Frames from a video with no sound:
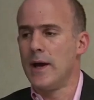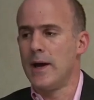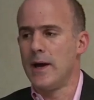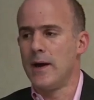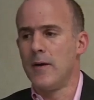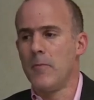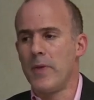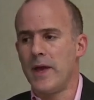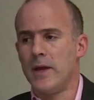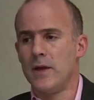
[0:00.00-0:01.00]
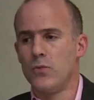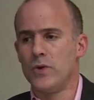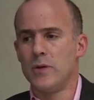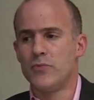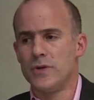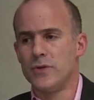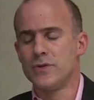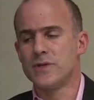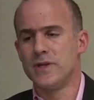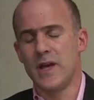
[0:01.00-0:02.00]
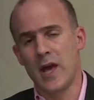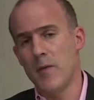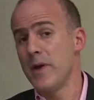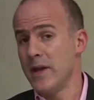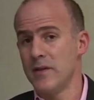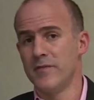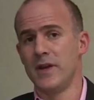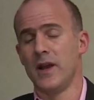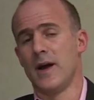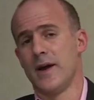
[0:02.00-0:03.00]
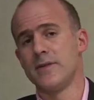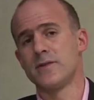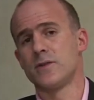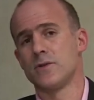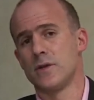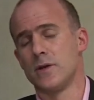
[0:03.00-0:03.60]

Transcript: And we produced the M and the V lines,